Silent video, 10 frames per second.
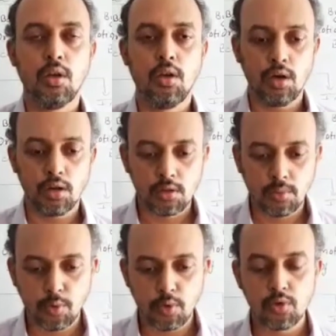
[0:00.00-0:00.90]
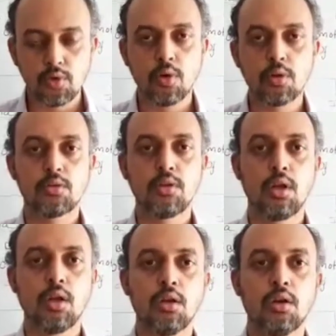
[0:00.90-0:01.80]
Let us suppose you are
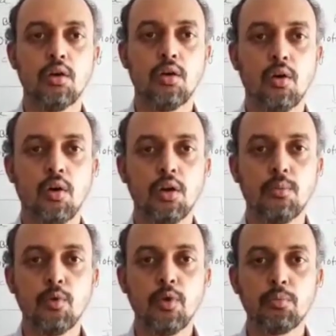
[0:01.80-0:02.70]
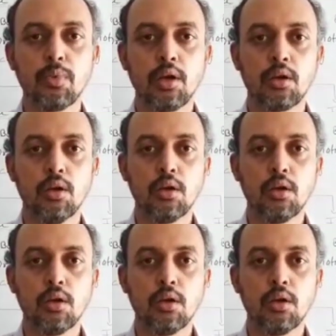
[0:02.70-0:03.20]
sitting on a moving bike